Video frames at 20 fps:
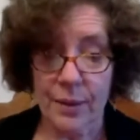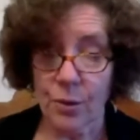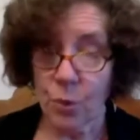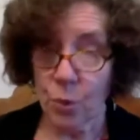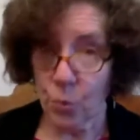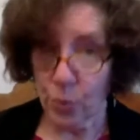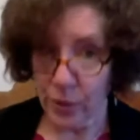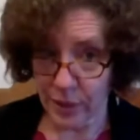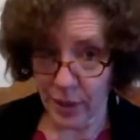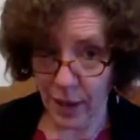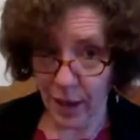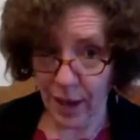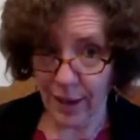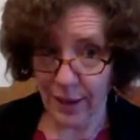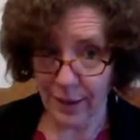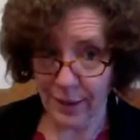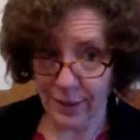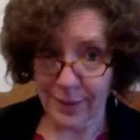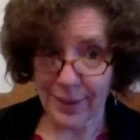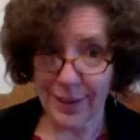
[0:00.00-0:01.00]
were
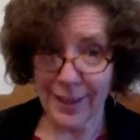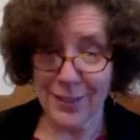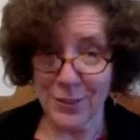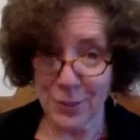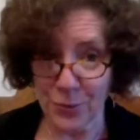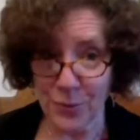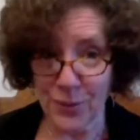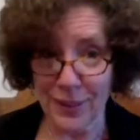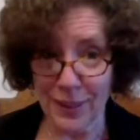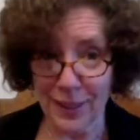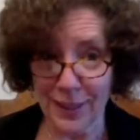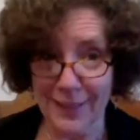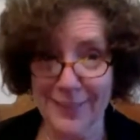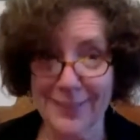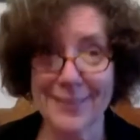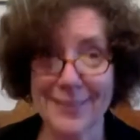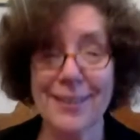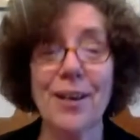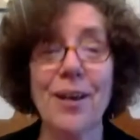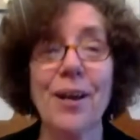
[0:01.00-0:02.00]
not, as you
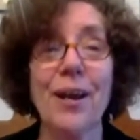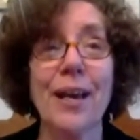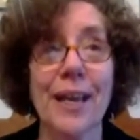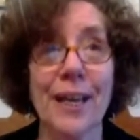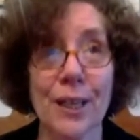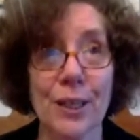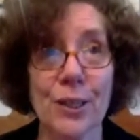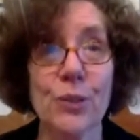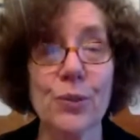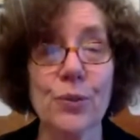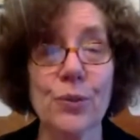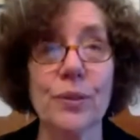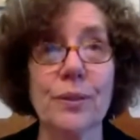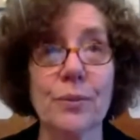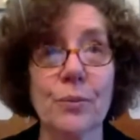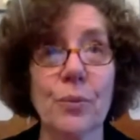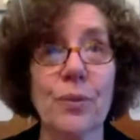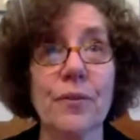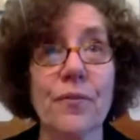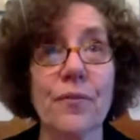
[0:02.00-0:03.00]
realize,
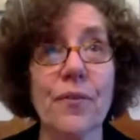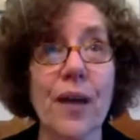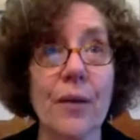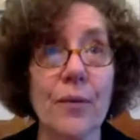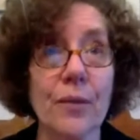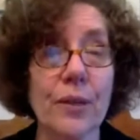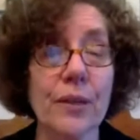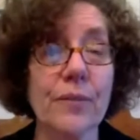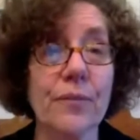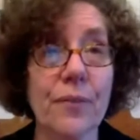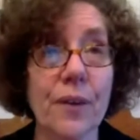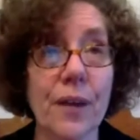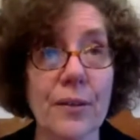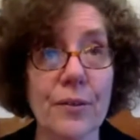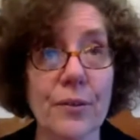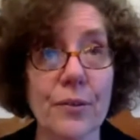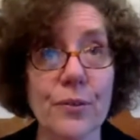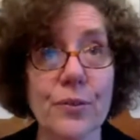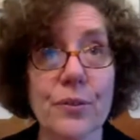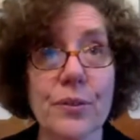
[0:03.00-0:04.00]
included when the founding
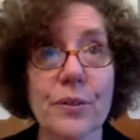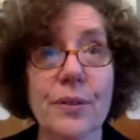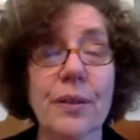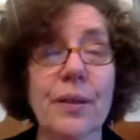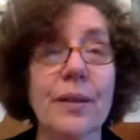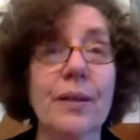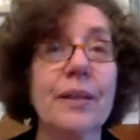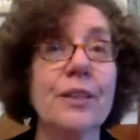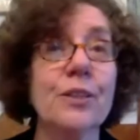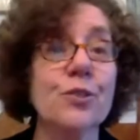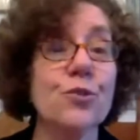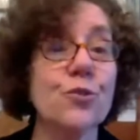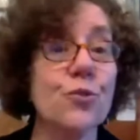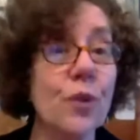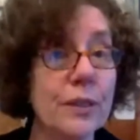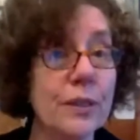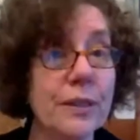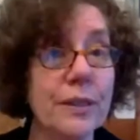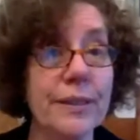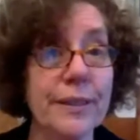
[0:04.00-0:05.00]
fathers
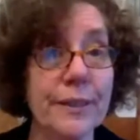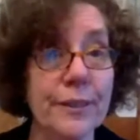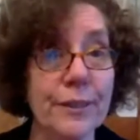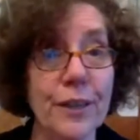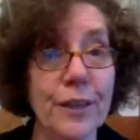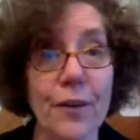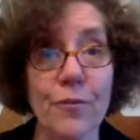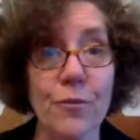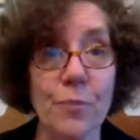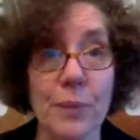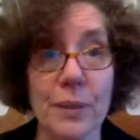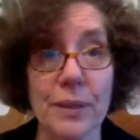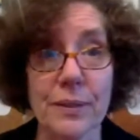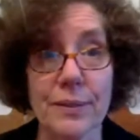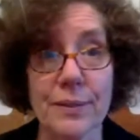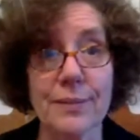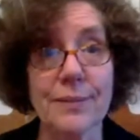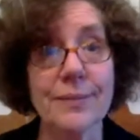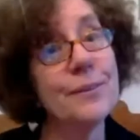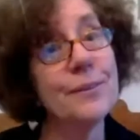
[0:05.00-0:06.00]
constructed their government
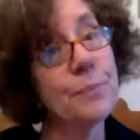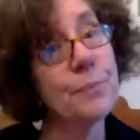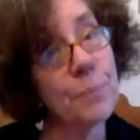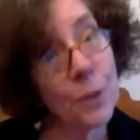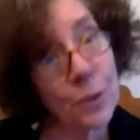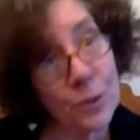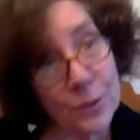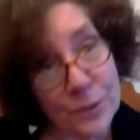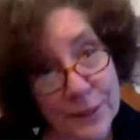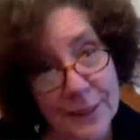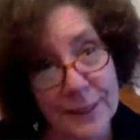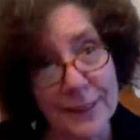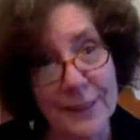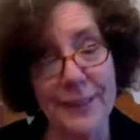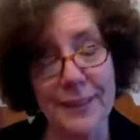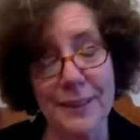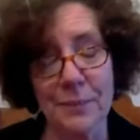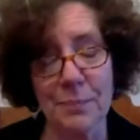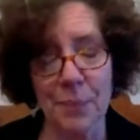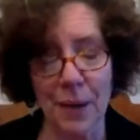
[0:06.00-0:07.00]

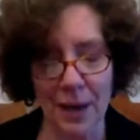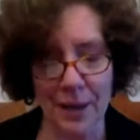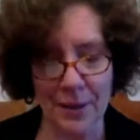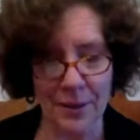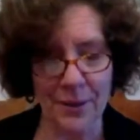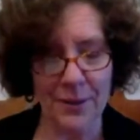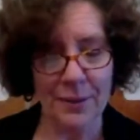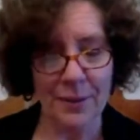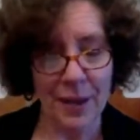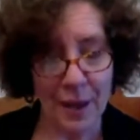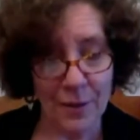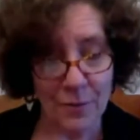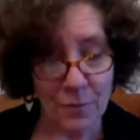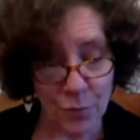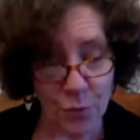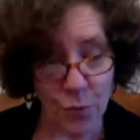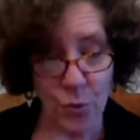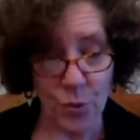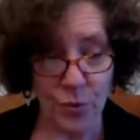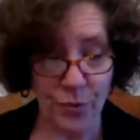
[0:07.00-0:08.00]
supposedly by and
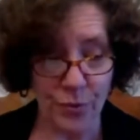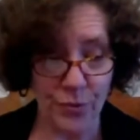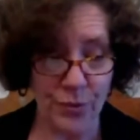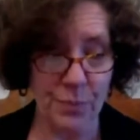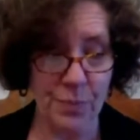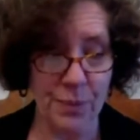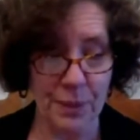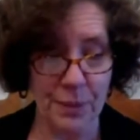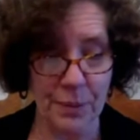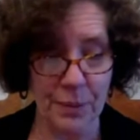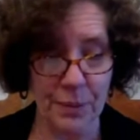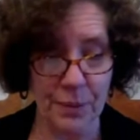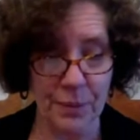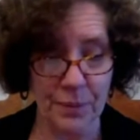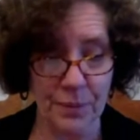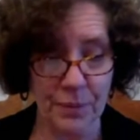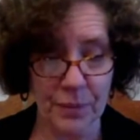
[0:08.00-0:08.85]
for the people.